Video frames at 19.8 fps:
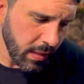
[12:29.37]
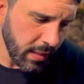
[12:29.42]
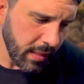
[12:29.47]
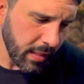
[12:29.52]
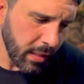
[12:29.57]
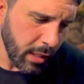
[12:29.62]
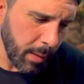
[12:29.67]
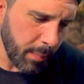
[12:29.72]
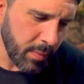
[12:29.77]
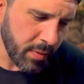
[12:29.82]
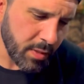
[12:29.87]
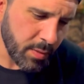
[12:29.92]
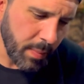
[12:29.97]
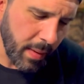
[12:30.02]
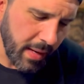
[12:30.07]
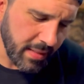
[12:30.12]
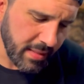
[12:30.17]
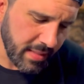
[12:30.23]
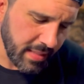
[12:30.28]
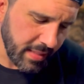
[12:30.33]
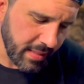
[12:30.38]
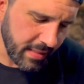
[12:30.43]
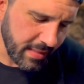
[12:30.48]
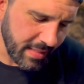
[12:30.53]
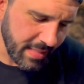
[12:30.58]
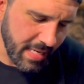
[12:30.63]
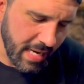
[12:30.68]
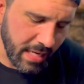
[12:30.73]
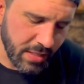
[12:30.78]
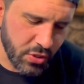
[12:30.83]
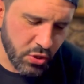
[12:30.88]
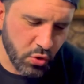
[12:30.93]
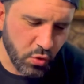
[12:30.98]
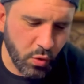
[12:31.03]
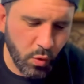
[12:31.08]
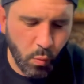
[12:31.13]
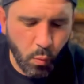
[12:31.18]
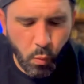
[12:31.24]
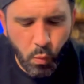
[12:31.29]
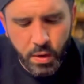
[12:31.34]
Couple of spine ticks. Not
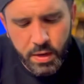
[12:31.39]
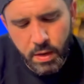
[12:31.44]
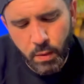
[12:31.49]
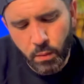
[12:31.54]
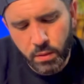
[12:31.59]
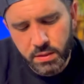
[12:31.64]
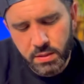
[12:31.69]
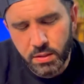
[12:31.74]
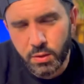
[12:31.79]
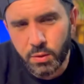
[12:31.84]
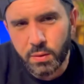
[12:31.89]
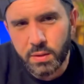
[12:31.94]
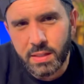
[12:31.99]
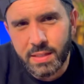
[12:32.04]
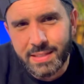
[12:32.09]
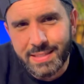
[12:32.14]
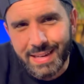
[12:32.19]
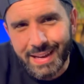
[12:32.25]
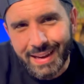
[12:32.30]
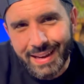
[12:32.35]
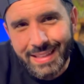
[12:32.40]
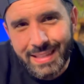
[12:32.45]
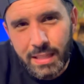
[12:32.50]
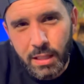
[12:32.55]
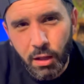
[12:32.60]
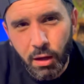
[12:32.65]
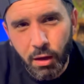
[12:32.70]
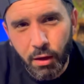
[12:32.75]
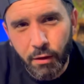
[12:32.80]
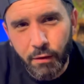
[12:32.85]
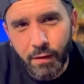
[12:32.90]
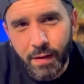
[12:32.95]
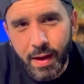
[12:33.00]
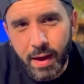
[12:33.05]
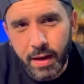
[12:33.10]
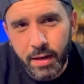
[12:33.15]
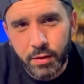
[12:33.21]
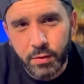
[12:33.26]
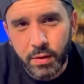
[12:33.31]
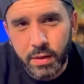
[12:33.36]
sure what I want to do with this. I love
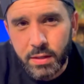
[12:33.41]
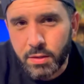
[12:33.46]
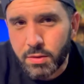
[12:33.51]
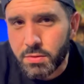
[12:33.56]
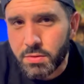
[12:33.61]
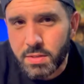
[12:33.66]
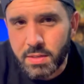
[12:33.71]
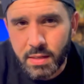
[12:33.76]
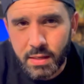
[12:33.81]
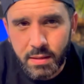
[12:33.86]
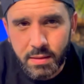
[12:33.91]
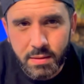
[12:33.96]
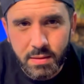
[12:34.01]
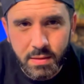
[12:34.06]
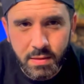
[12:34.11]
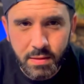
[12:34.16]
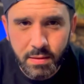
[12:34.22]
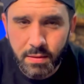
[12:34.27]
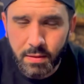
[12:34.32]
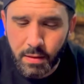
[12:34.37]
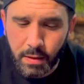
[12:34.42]
high grade newsstands.